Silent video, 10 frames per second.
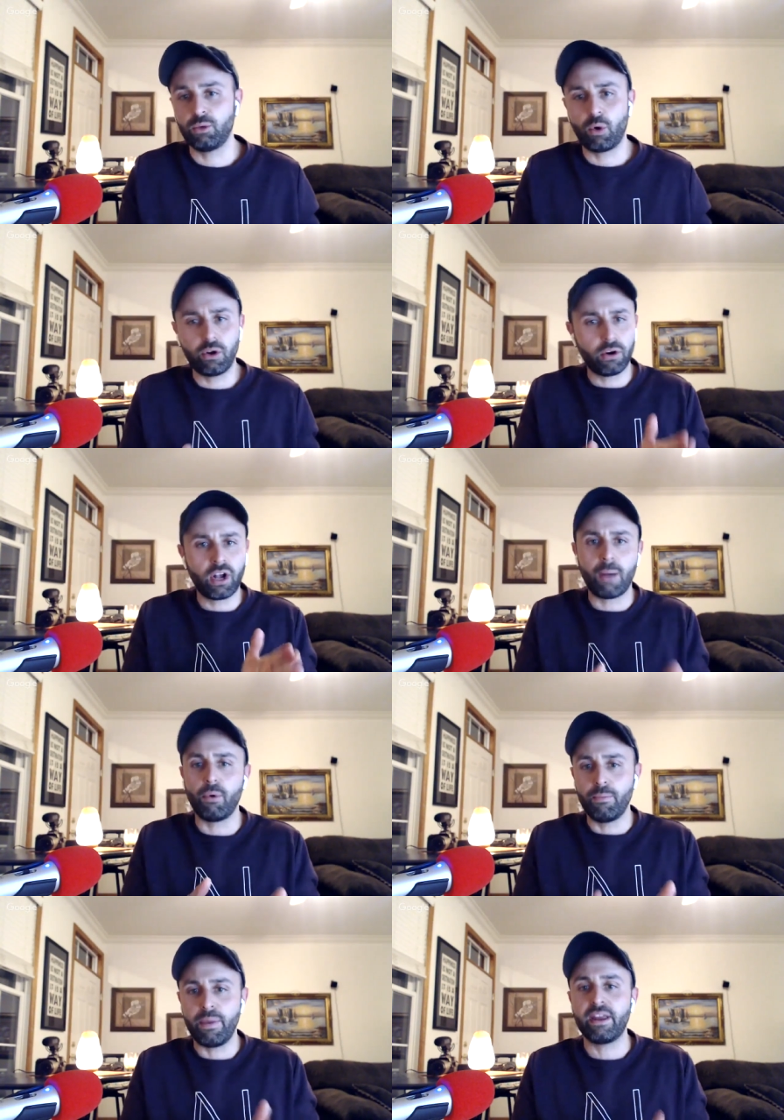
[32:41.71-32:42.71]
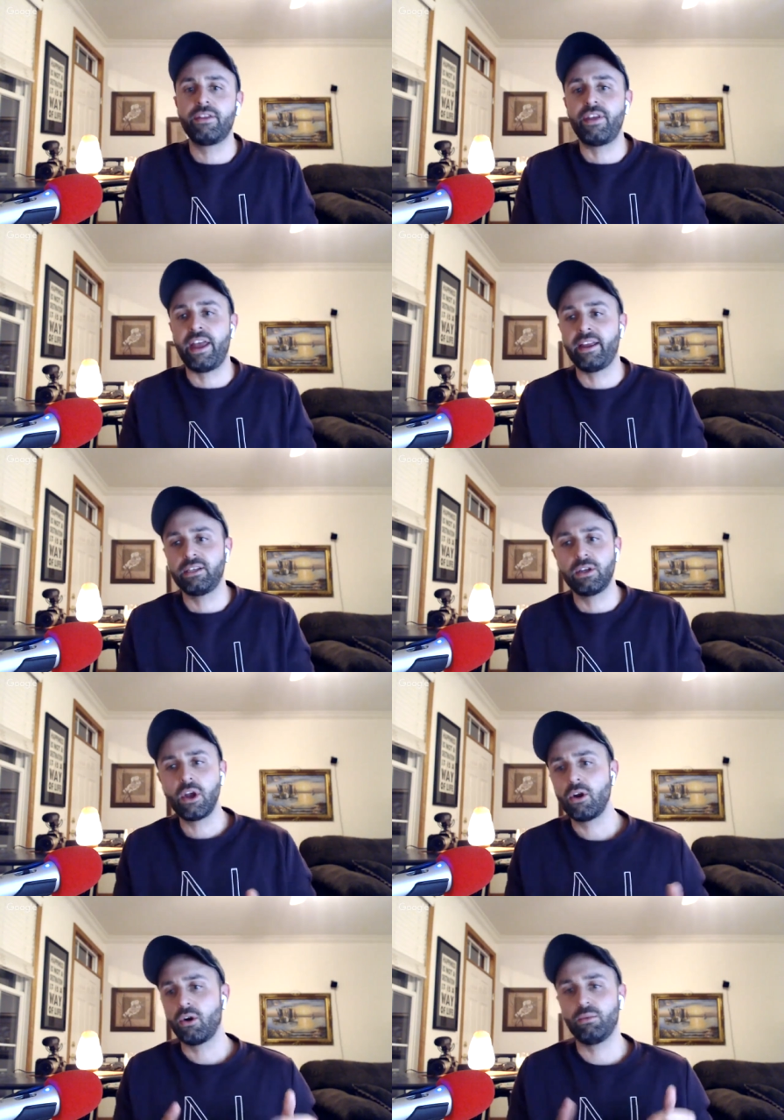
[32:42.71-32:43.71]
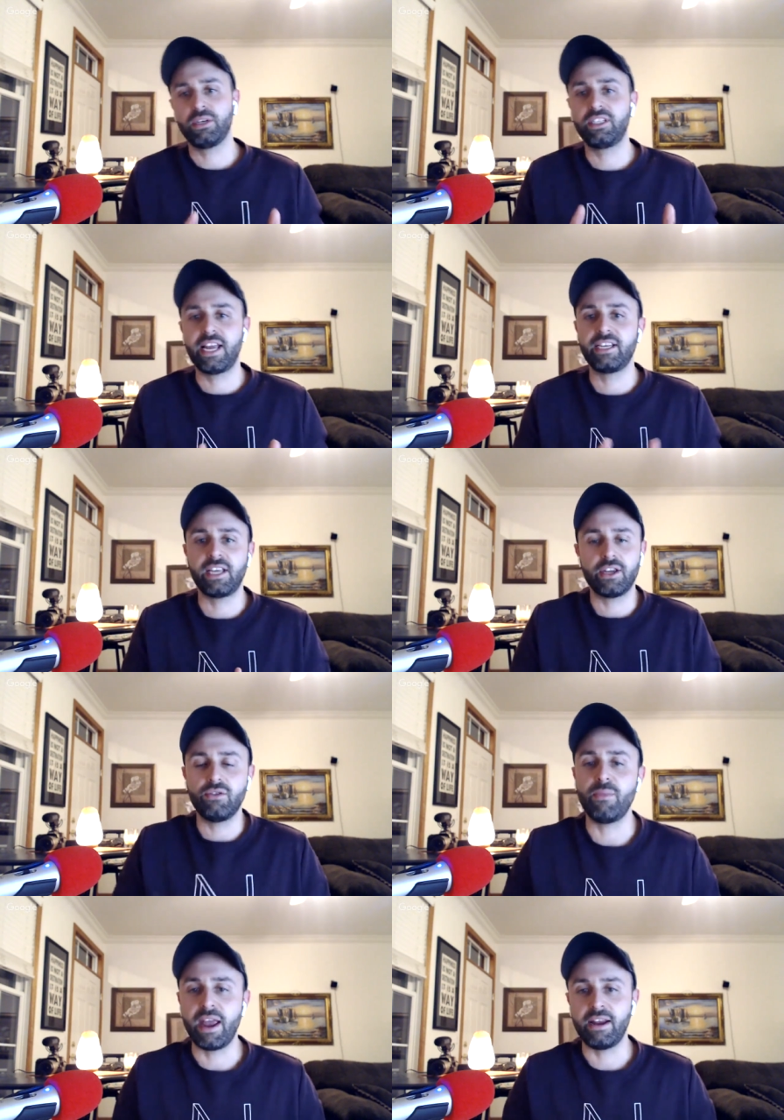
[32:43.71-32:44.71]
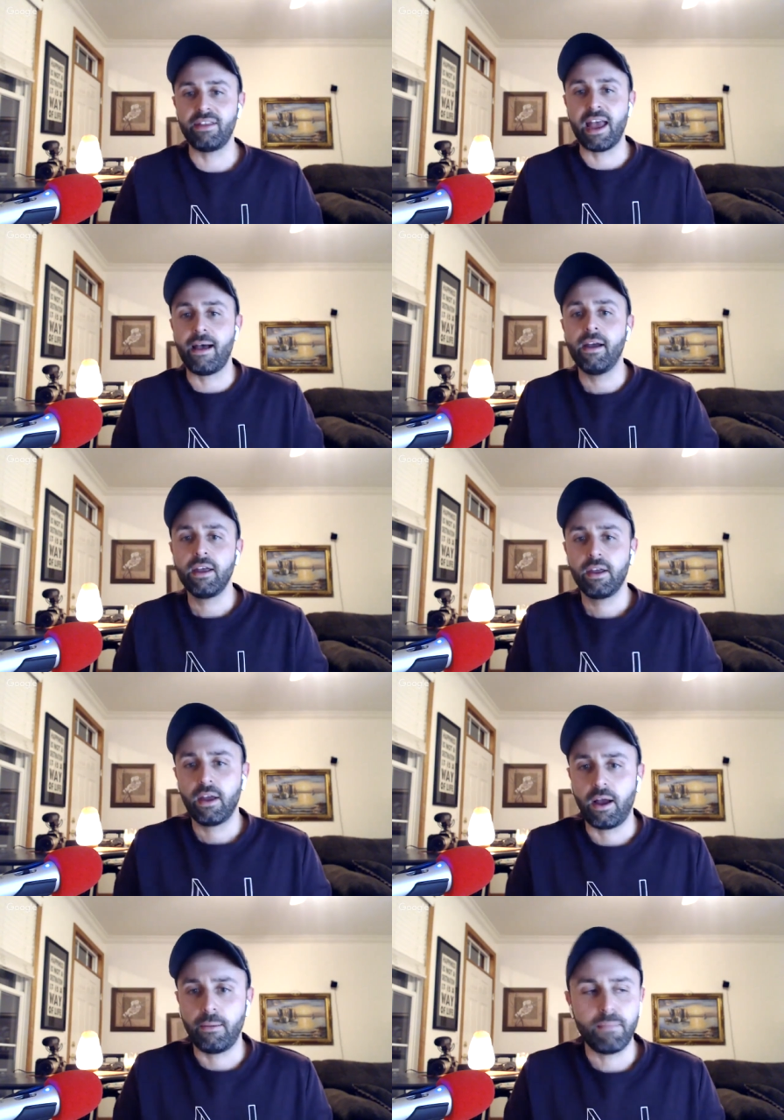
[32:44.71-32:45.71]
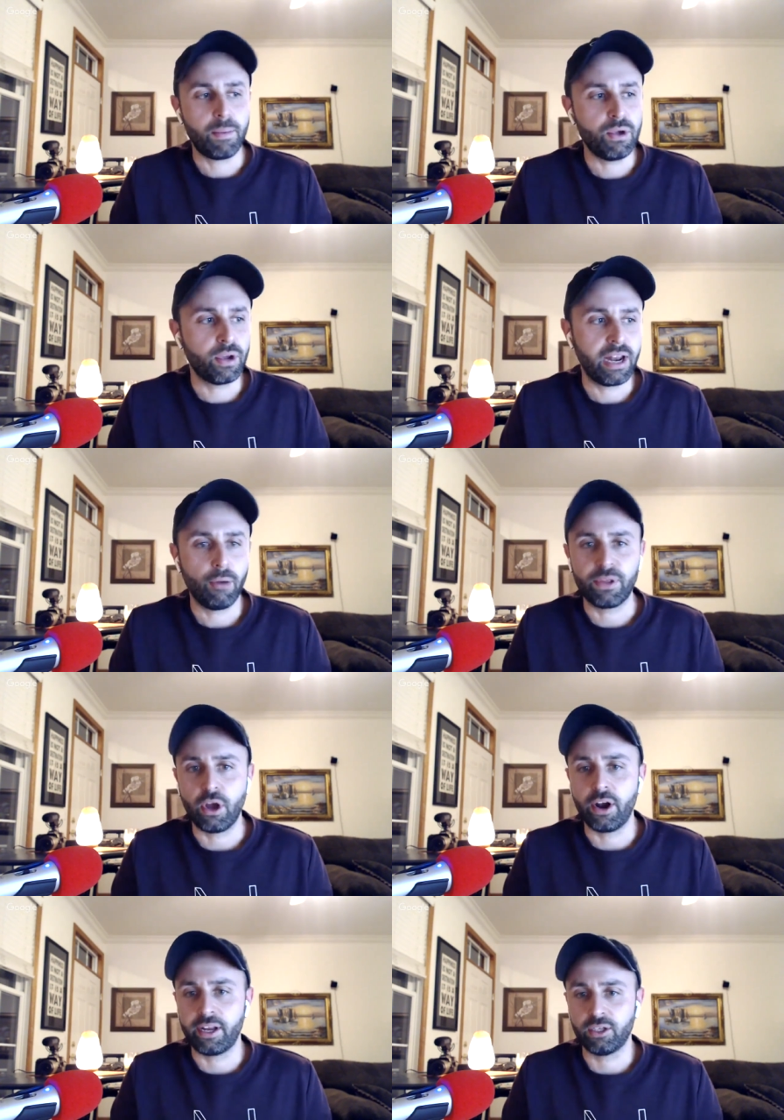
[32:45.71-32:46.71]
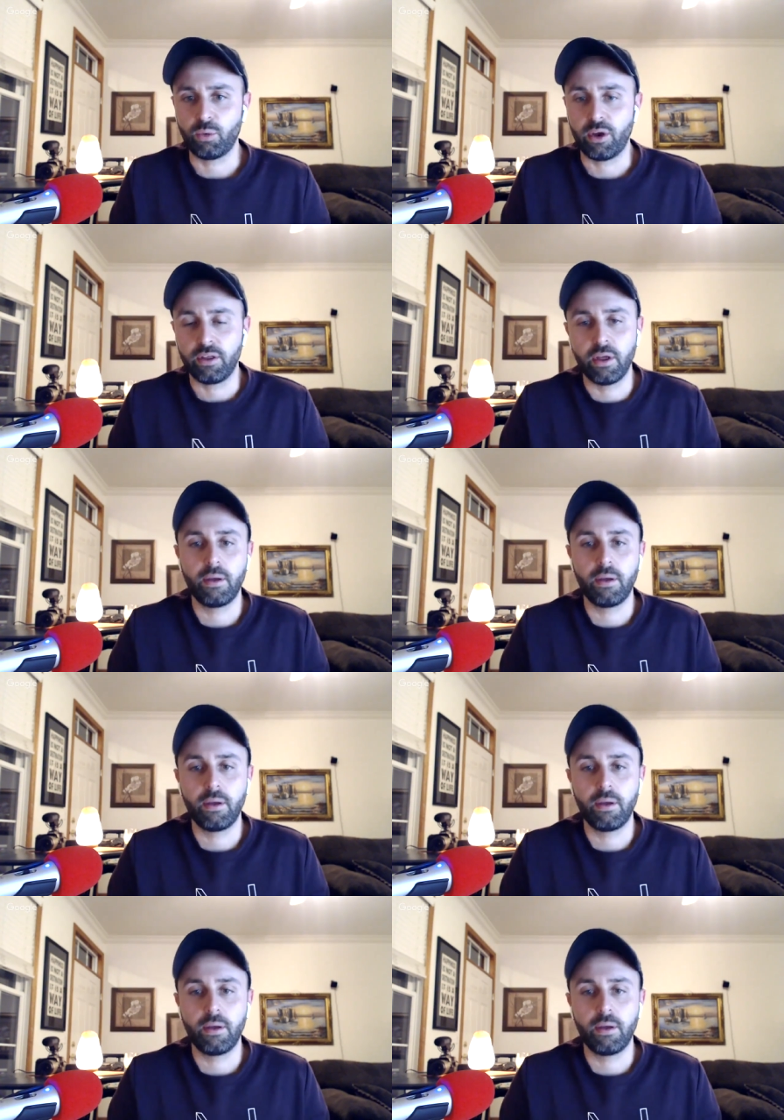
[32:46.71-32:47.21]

what are a couple big things or mistakes that you made that Um, maybe you can help the audience with?